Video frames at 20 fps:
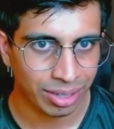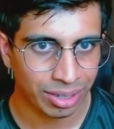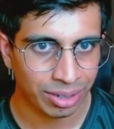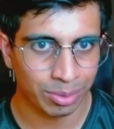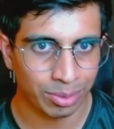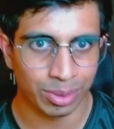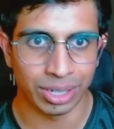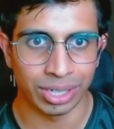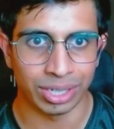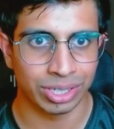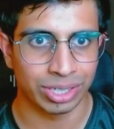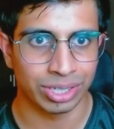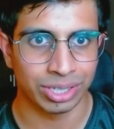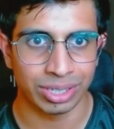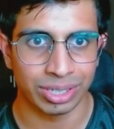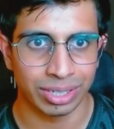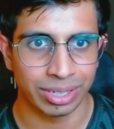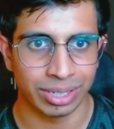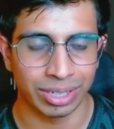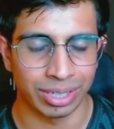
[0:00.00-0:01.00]

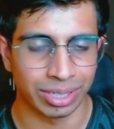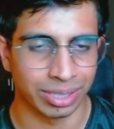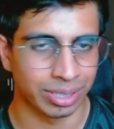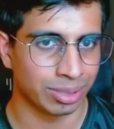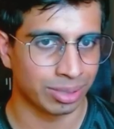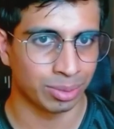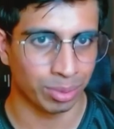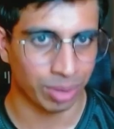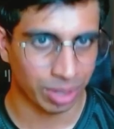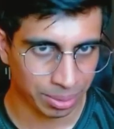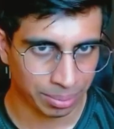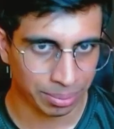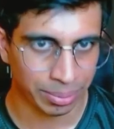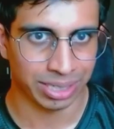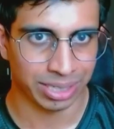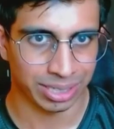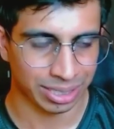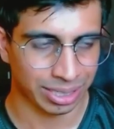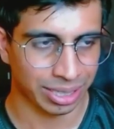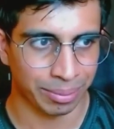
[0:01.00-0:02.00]
which is what
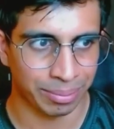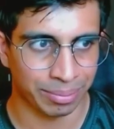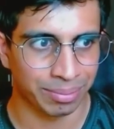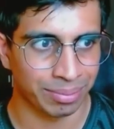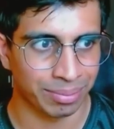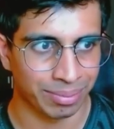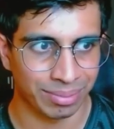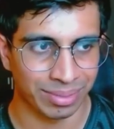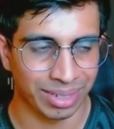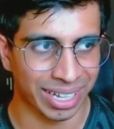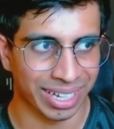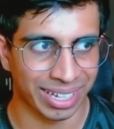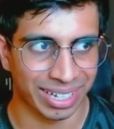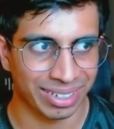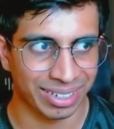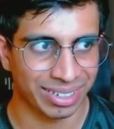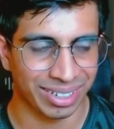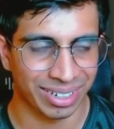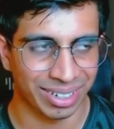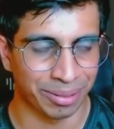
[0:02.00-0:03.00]
makes them
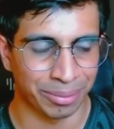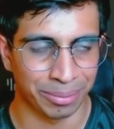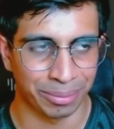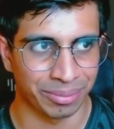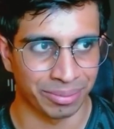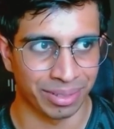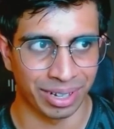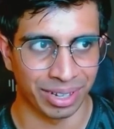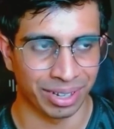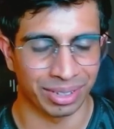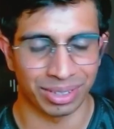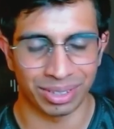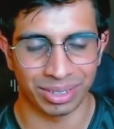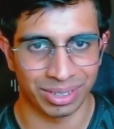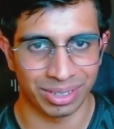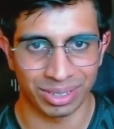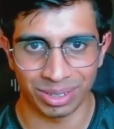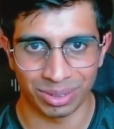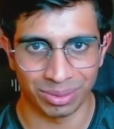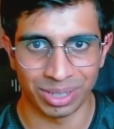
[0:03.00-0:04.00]
like um, a
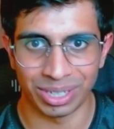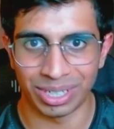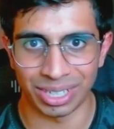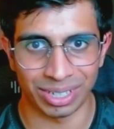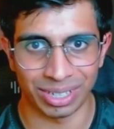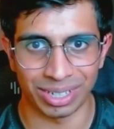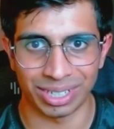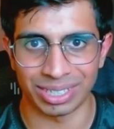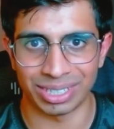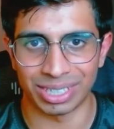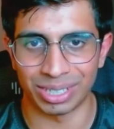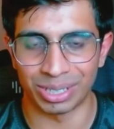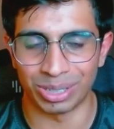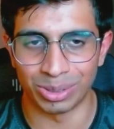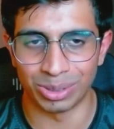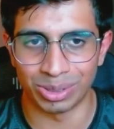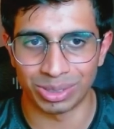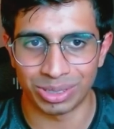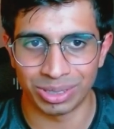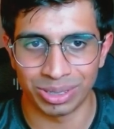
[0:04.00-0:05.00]
ridiculously
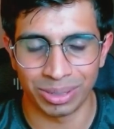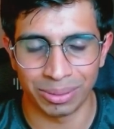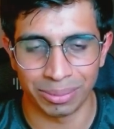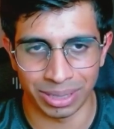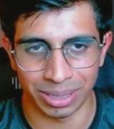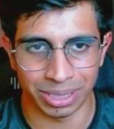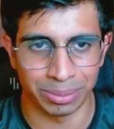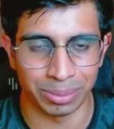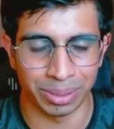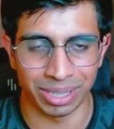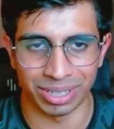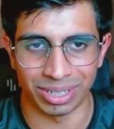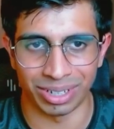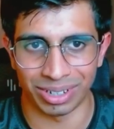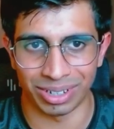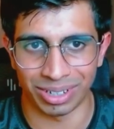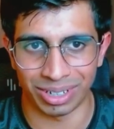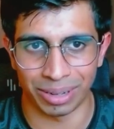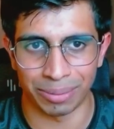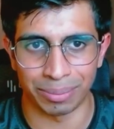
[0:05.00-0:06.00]
huge
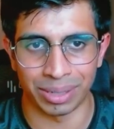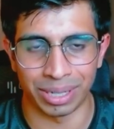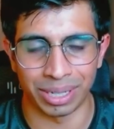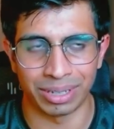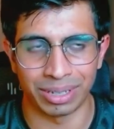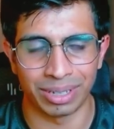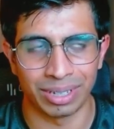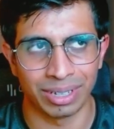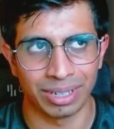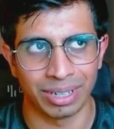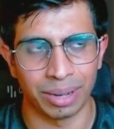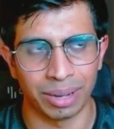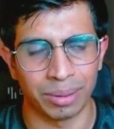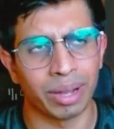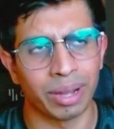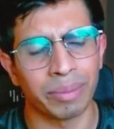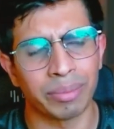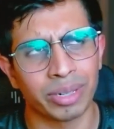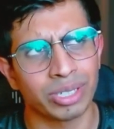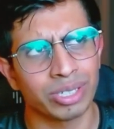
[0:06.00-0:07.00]
multi-billion-dollar company. I-
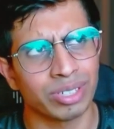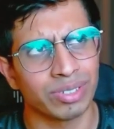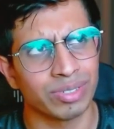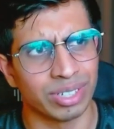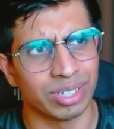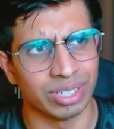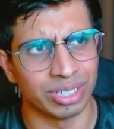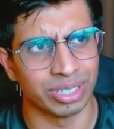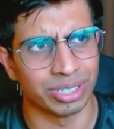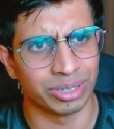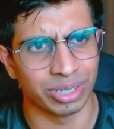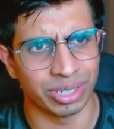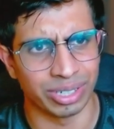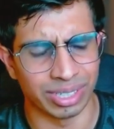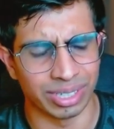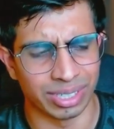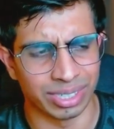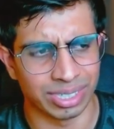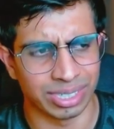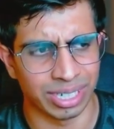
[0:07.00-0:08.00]
am not sure they're in the
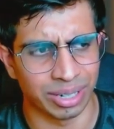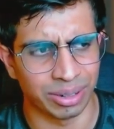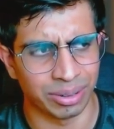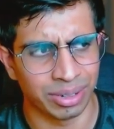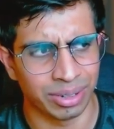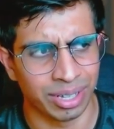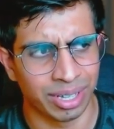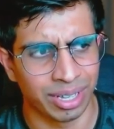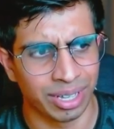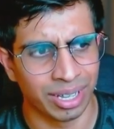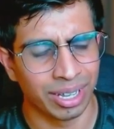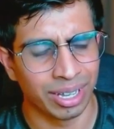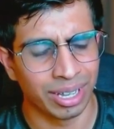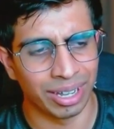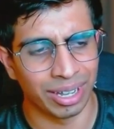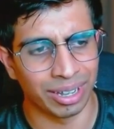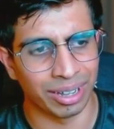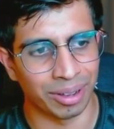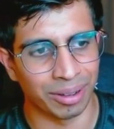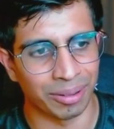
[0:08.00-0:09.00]
trillions now.
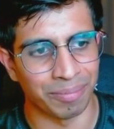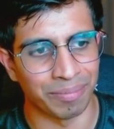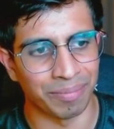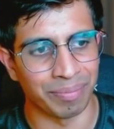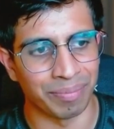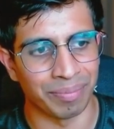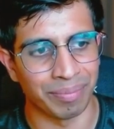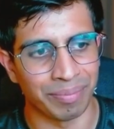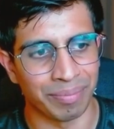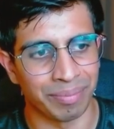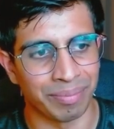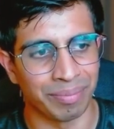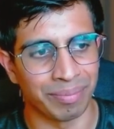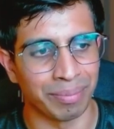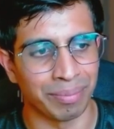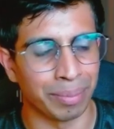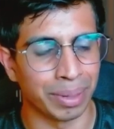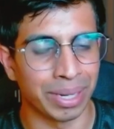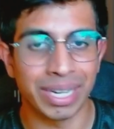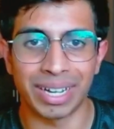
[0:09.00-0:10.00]
Um,
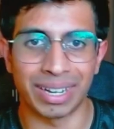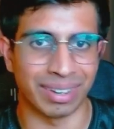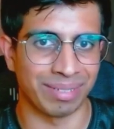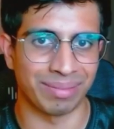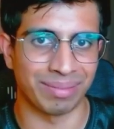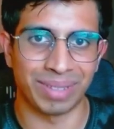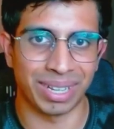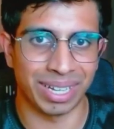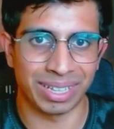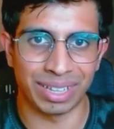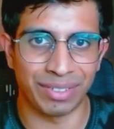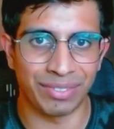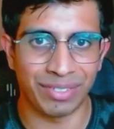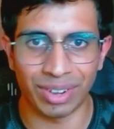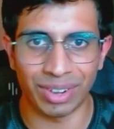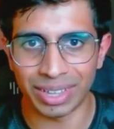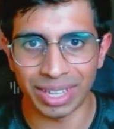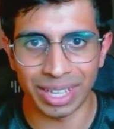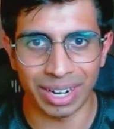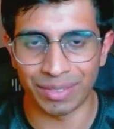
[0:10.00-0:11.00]
but yeah, like they've
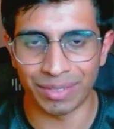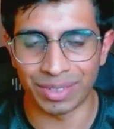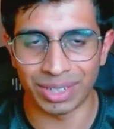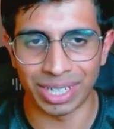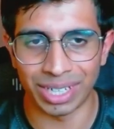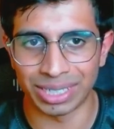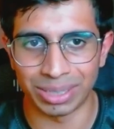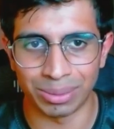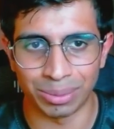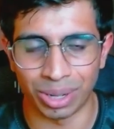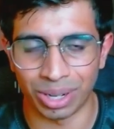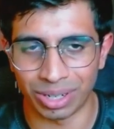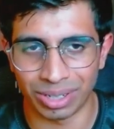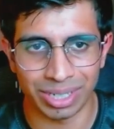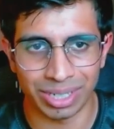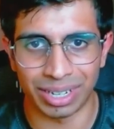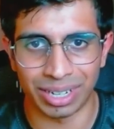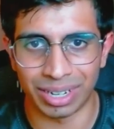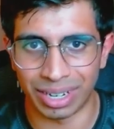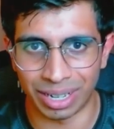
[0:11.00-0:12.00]
got that advertising model
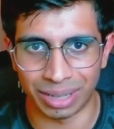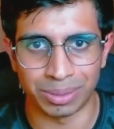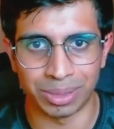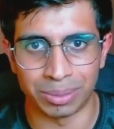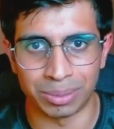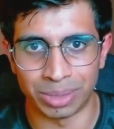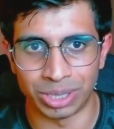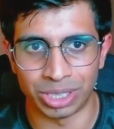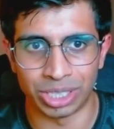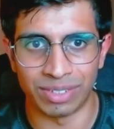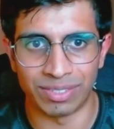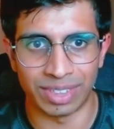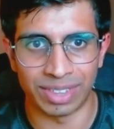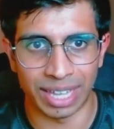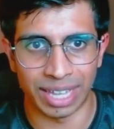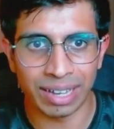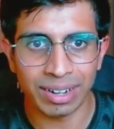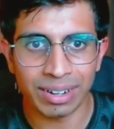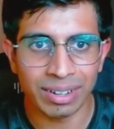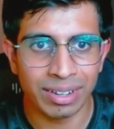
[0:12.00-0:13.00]
that helps them achieve
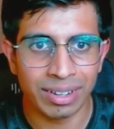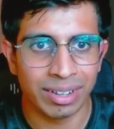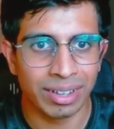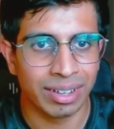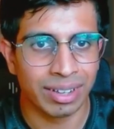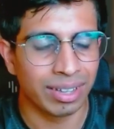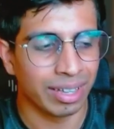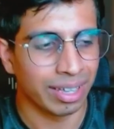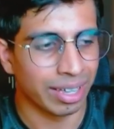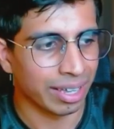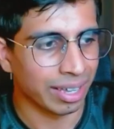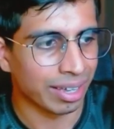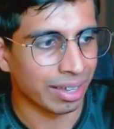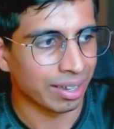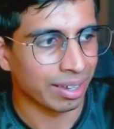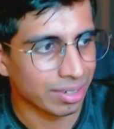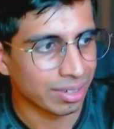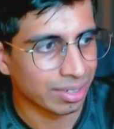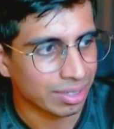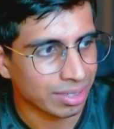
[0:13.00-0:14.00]
that.
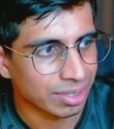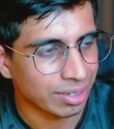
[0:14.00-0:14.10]
And